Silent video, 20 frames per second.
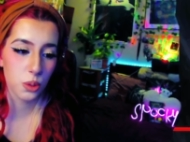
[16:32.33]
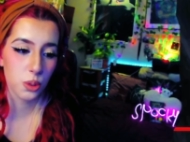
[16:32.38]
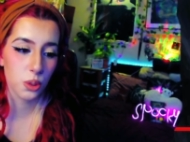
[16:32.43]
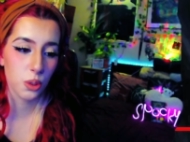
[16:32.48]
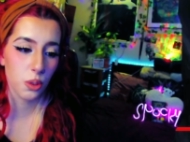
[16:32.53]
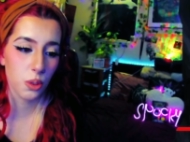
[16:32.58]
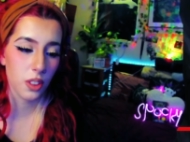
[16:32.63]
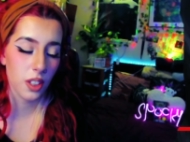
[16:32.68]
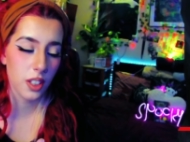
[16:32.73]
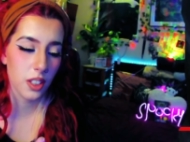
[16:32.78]

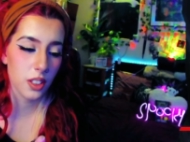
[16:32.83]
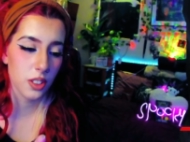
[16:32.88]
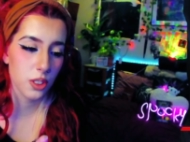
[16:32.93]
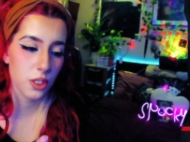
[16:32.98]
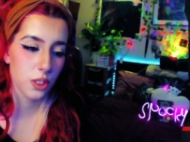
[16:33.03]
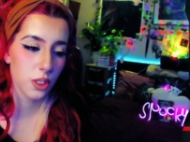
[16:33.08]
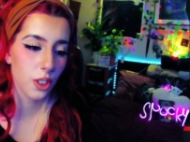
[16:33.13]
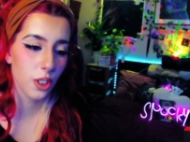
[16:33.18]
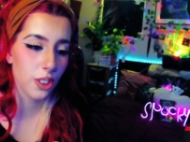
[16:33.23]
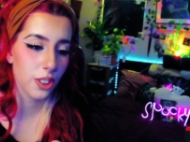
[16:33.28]
you that
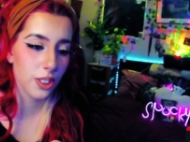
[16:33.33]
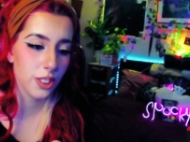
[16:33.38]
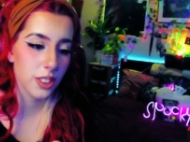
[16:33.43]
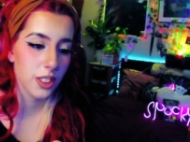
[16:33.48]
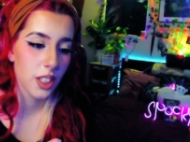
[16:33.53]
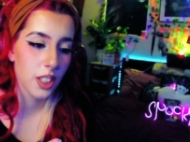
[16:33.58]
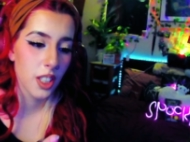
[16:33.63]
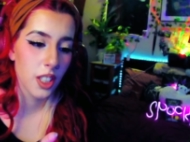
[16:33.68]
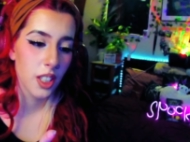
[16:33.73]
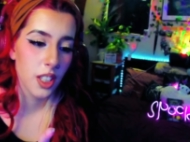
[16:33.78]
it's not
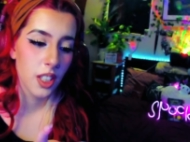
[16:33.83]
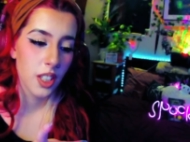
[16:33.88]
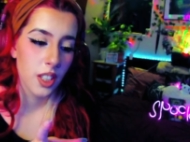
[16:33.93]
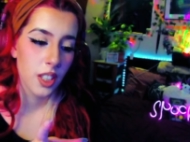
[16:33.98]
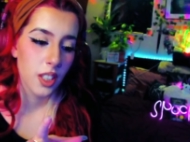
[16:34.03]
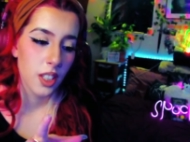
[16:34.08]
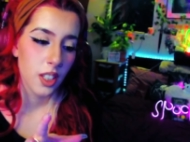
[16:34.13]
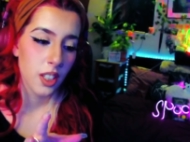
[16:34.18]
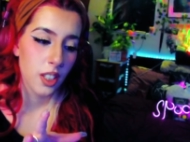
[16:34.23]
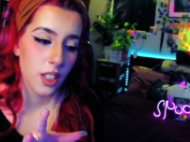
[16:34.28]

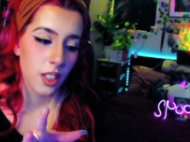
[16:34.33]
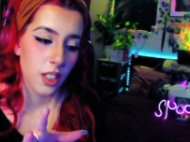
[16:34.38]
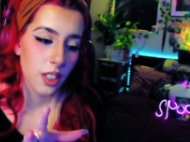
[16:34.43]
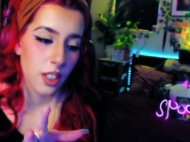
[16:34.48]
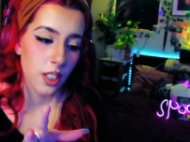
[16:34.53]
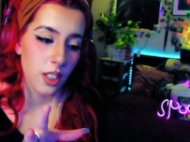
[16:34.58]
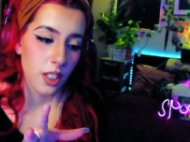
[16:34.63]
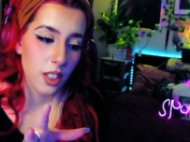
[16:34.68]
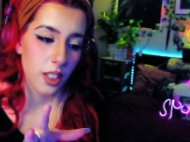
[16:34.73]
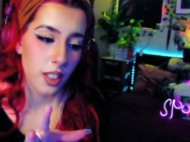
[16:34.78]

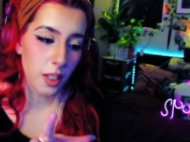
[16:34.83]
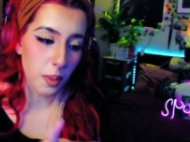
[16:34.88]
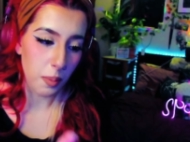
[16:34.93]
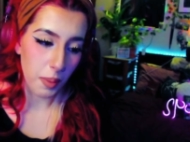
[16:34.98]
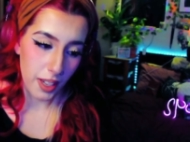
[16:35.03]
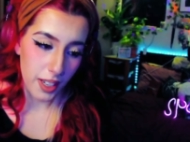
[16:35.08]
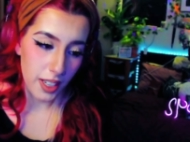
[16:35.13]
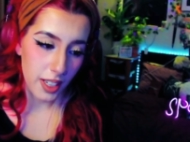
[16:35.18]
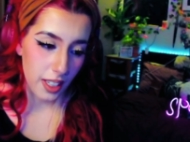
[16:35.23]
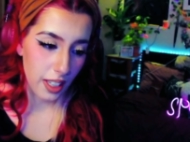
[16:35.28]
the
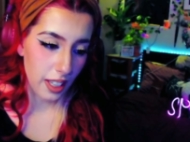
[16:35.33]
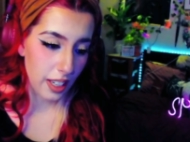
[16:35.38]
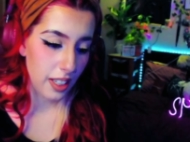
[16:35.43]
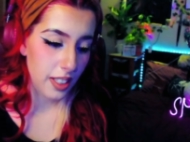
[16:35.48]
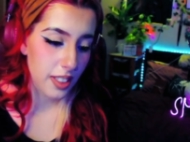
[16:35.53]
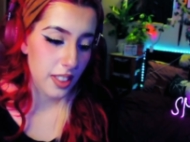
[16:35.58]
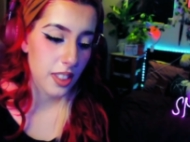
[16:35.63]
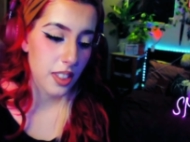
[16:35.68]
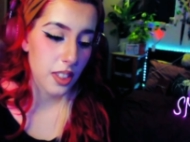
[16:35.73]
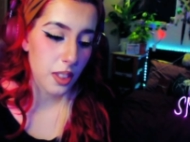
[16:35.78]
money and
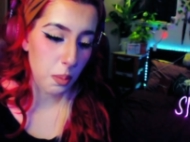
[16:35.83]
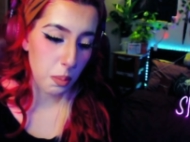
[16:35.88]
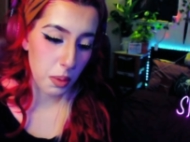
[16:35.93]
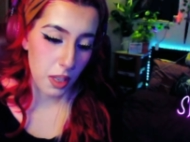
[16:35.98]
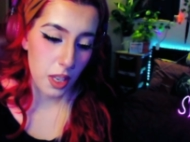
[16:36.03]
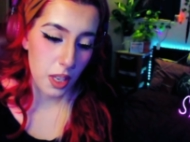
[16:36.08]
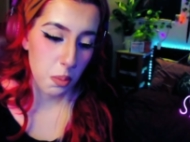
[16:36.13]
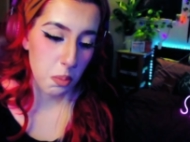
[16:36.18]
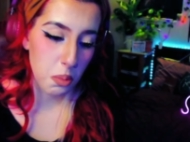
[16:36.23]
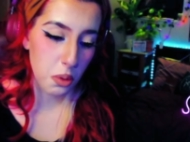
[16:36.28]
it's the
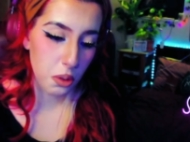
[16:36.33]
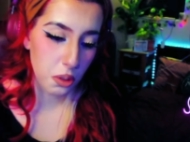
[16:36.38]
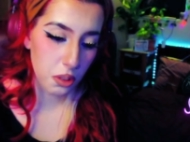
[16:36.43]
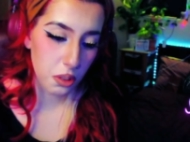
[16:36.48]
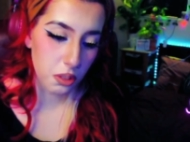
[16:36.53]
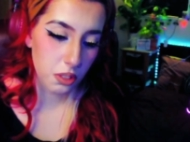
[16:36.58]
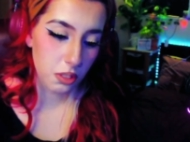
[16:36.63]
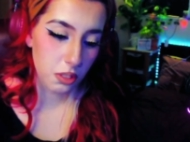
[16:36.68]
people.